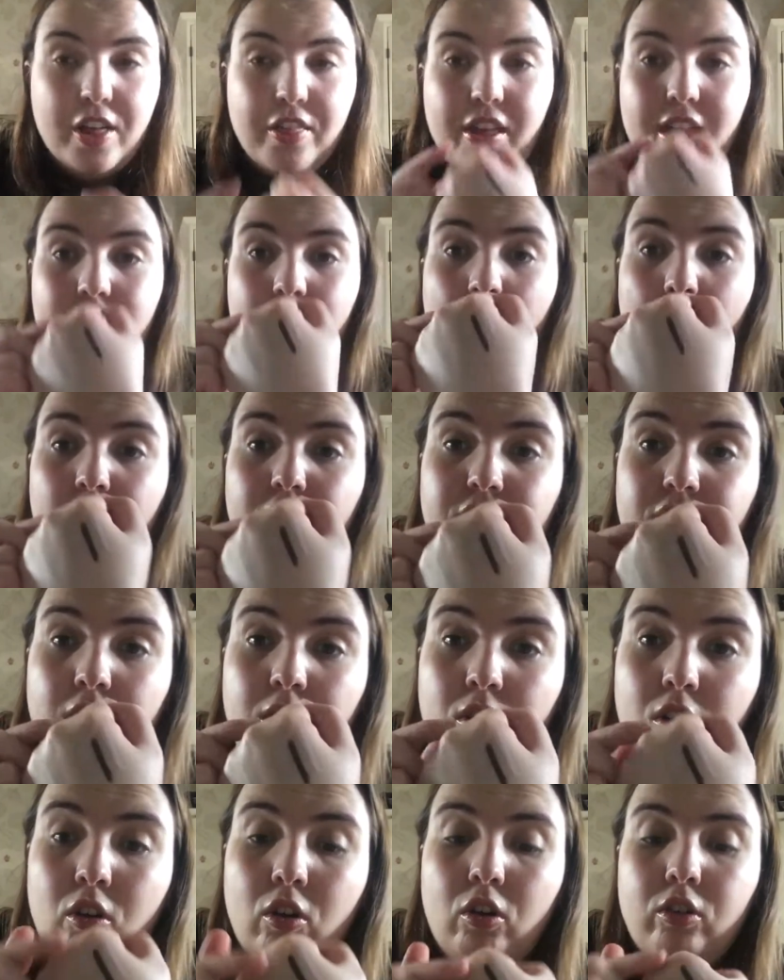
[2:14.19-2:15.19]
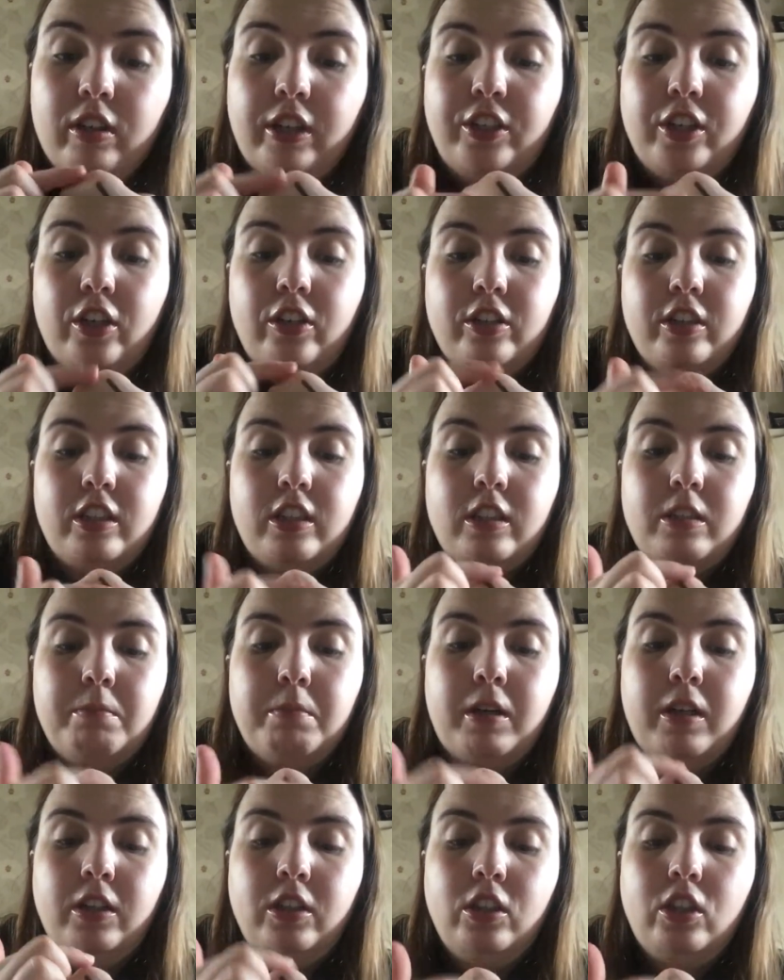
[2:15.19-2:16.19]
They last so long, they don't
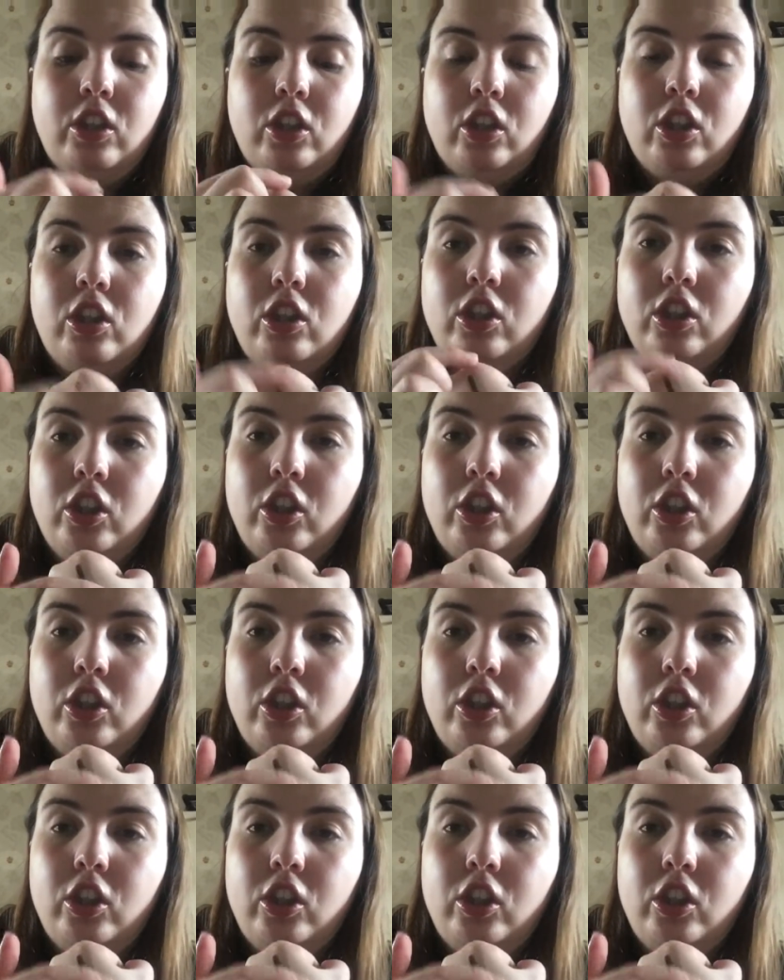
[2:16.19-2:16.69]
smudge.